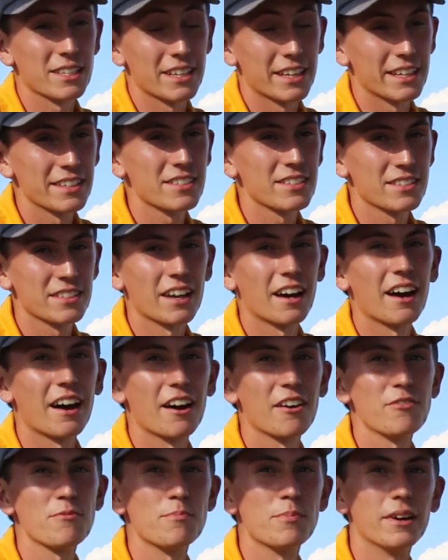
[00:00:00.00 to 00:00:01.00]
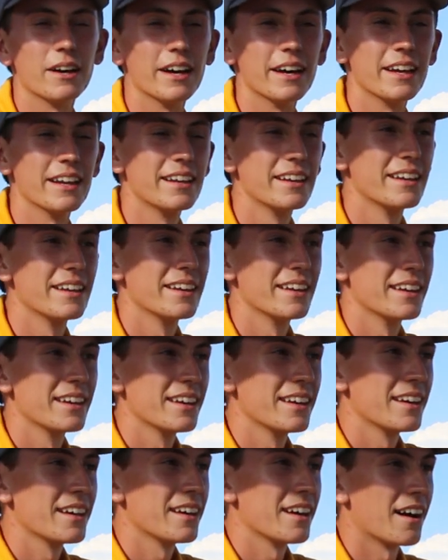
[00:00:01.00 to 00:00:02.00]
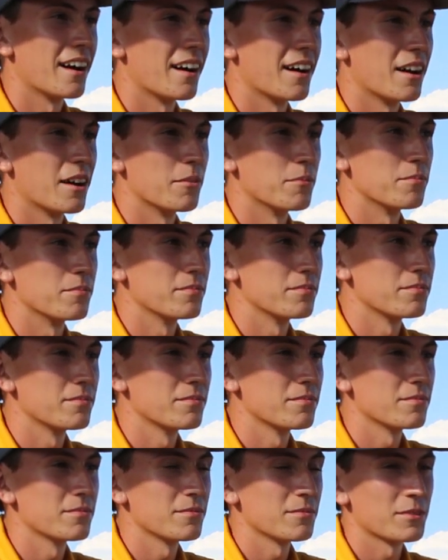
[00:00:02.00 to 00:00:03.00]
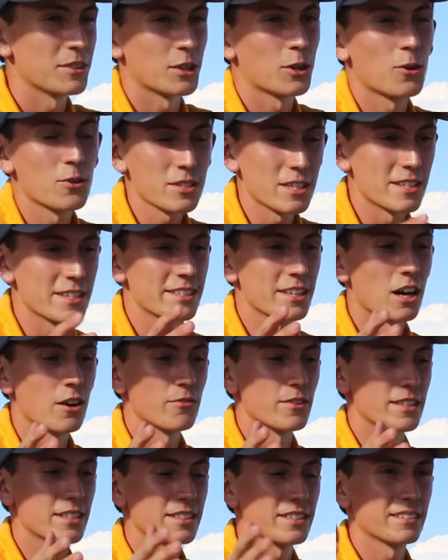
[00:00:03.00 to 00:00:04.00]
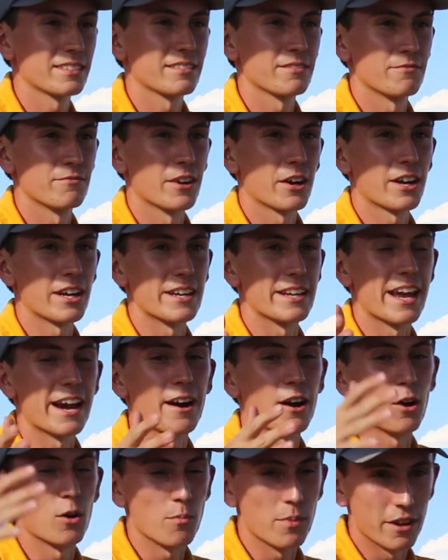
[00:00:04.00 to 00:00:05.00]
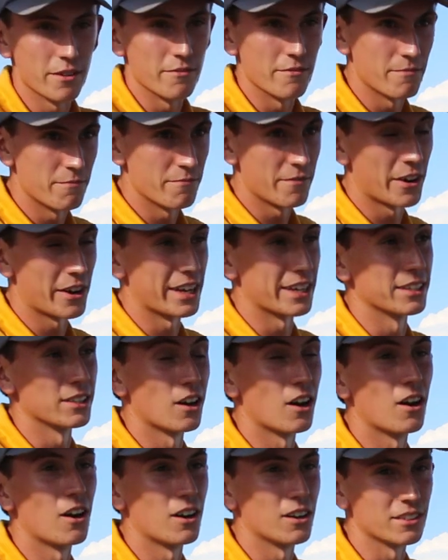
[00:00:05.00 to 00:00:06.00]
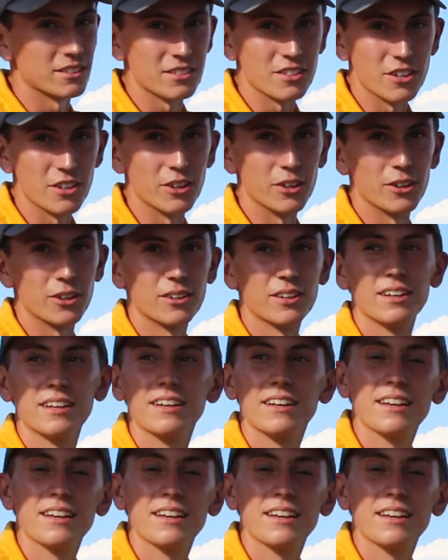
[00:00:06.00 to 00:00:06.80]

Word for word: It's tough, but the course itself, it's very narrow but very long too.